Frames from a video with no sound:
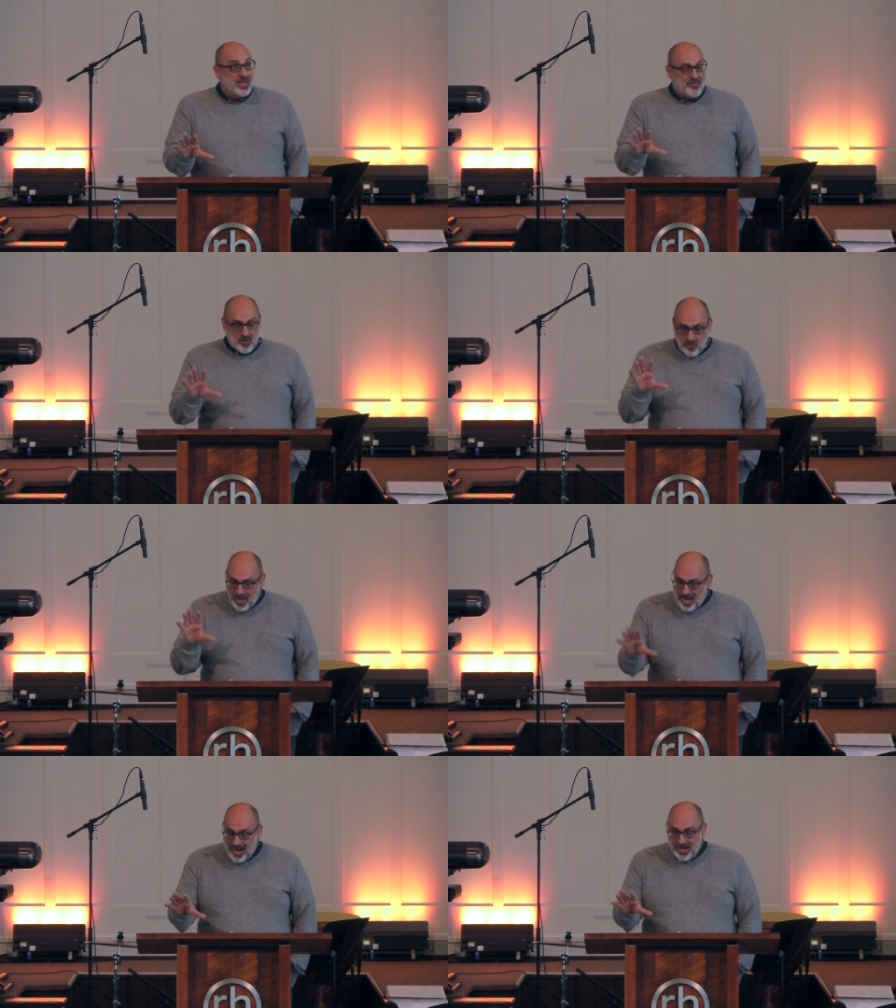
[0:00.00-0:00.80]
if you
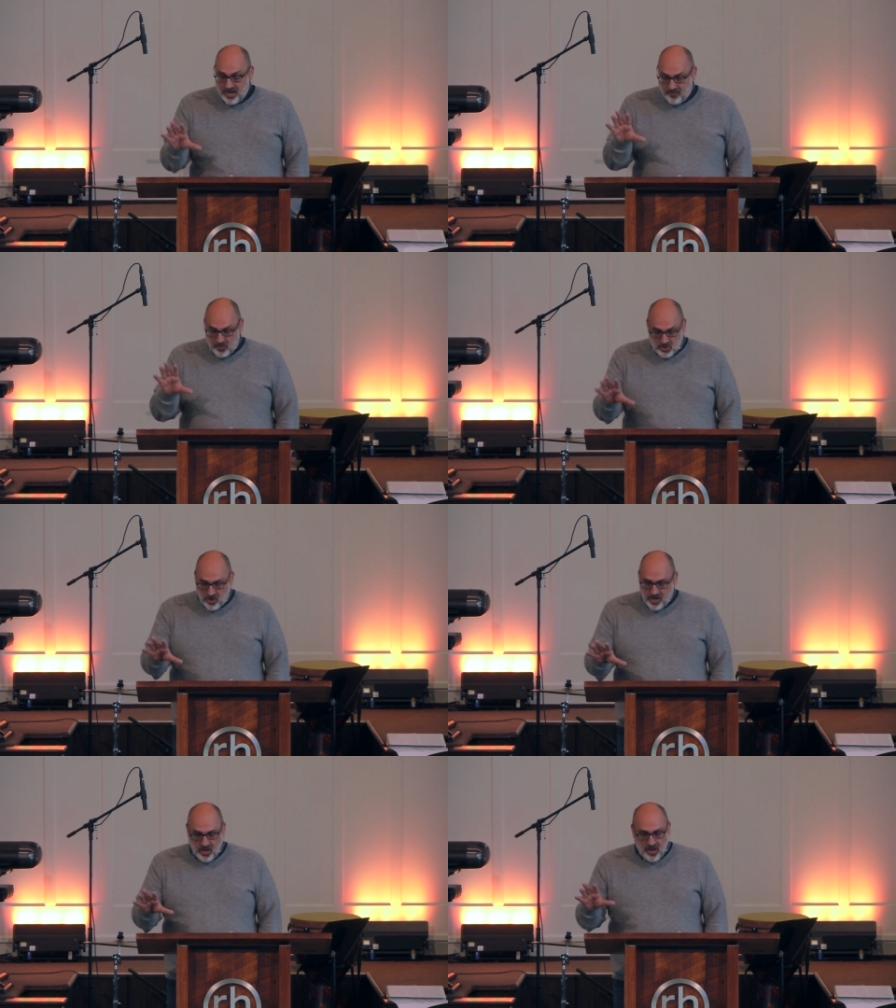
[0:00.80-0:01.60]
hide it, if you
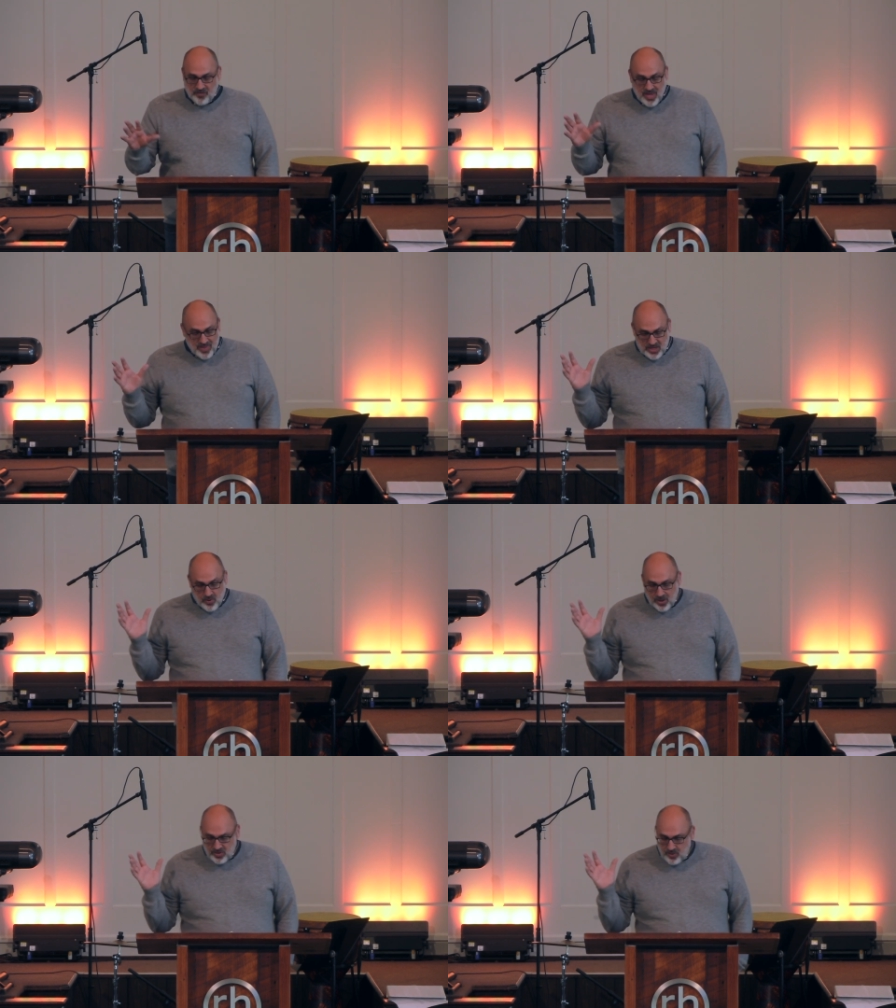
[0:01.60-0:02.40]
turn it off, then
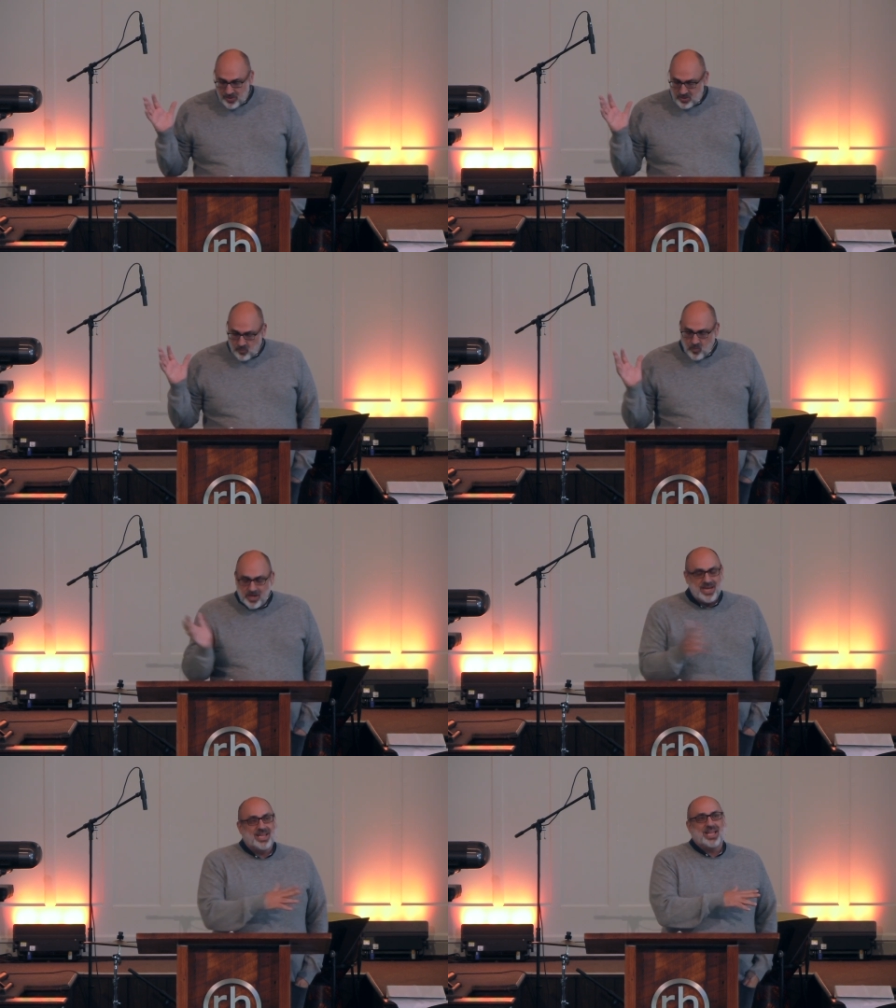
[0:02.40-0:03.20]
you are, you are
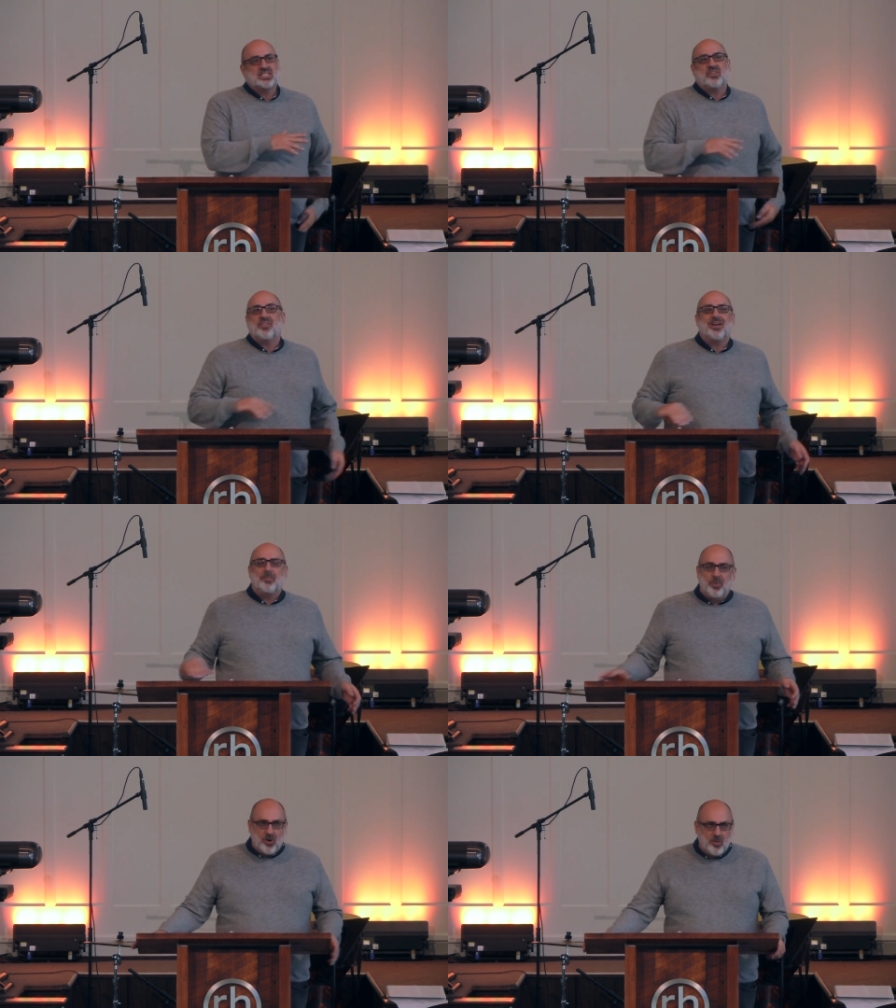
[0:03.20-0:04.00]
working against the very
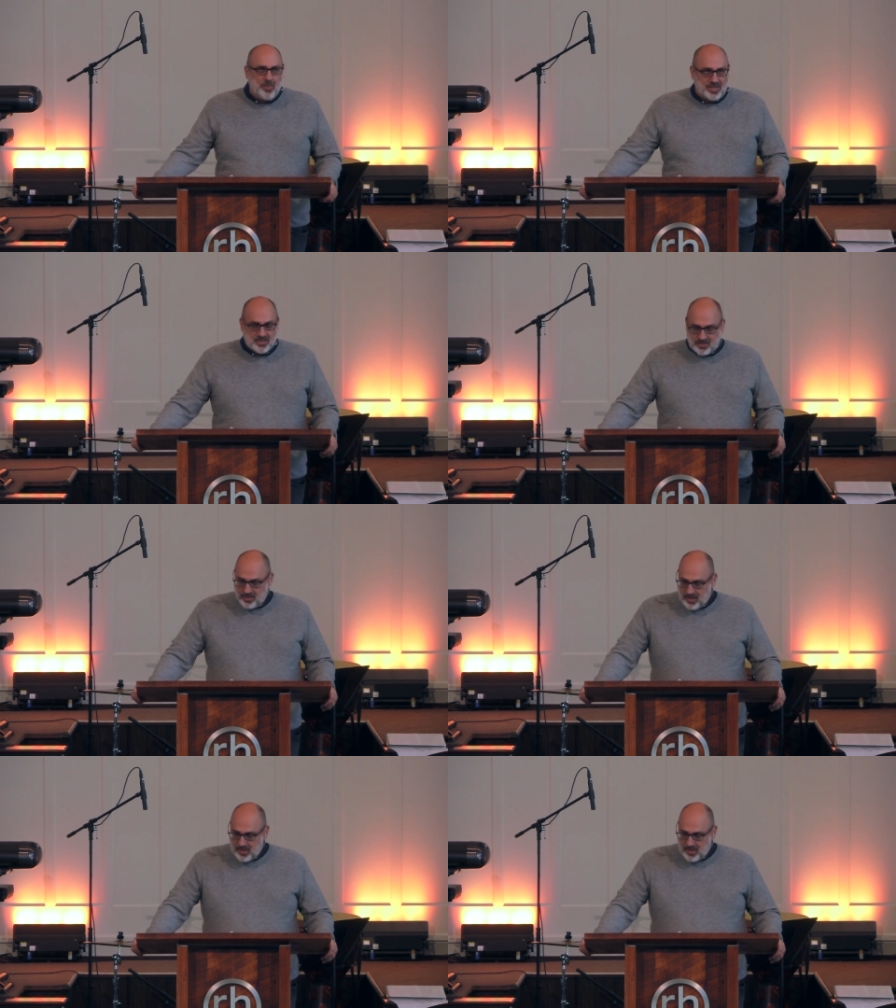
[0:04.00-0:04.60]
purpose